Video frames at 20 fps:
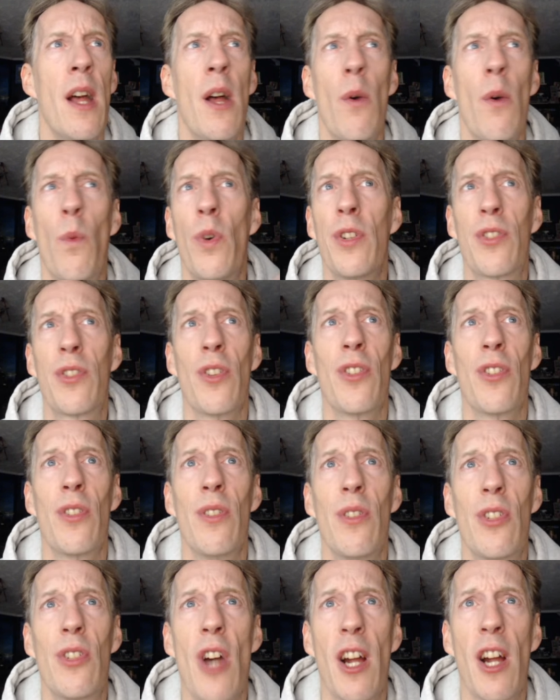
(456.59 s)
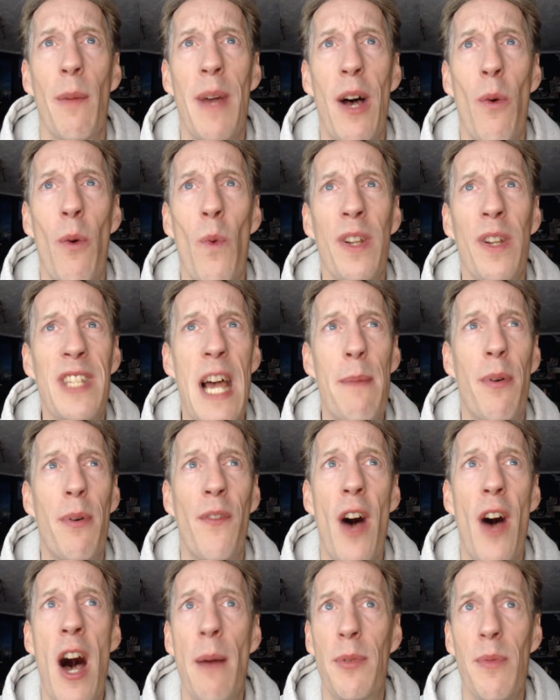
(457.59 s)
we're just going to talk about what type of
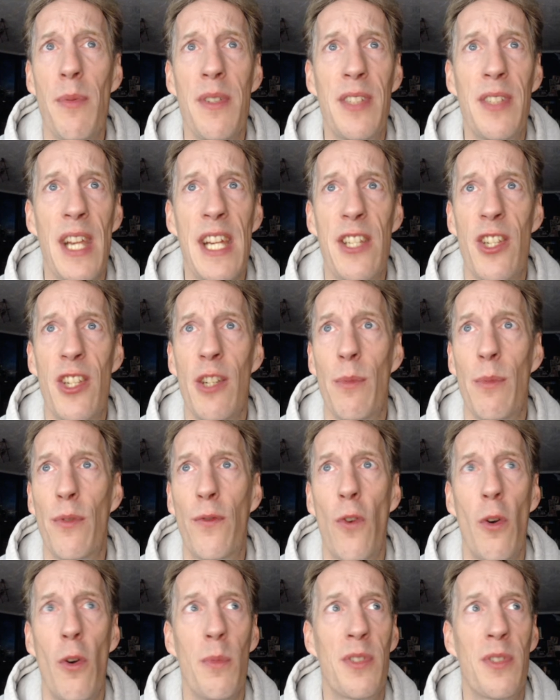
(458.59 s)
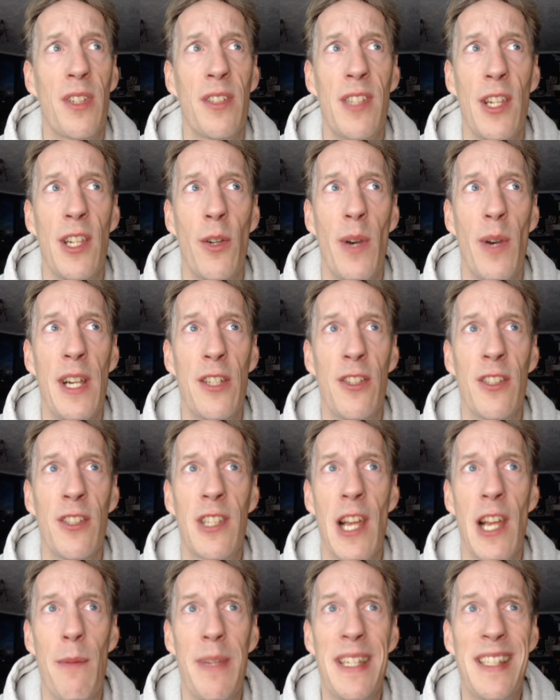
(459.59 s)
optimization and performance considerations
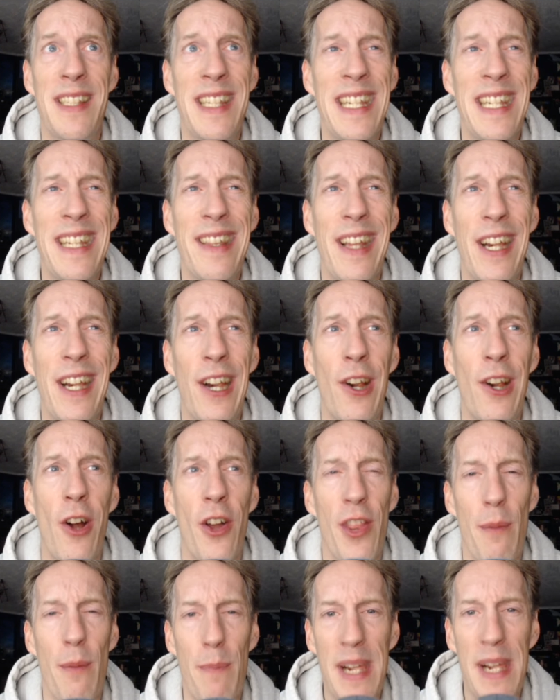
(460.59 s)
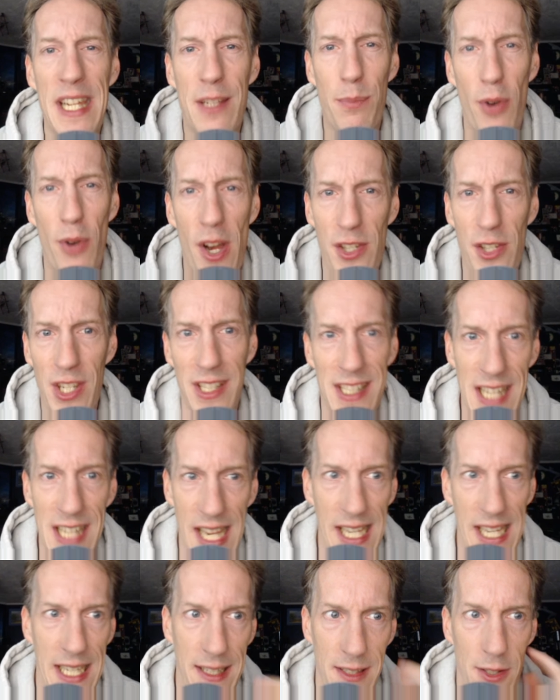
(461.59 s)
can be seen there on the base project
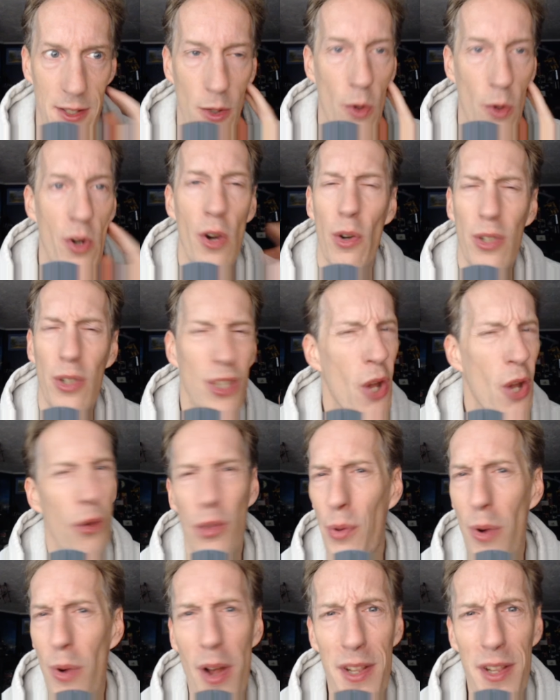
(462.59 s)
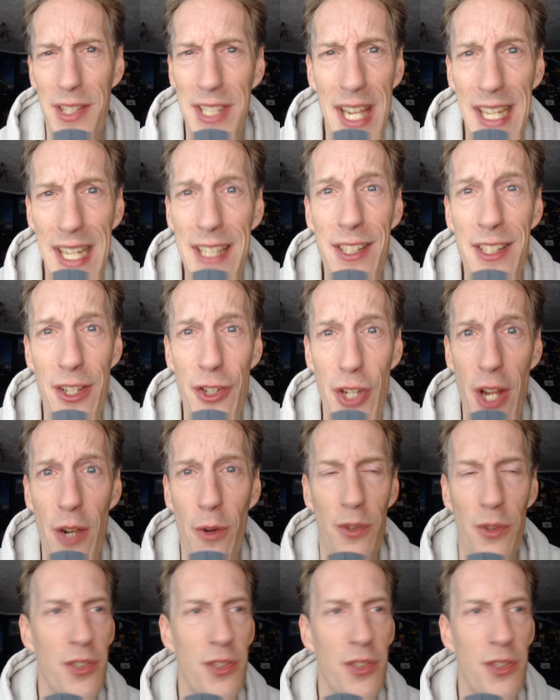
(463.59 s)
settings, or go through all the settings in general.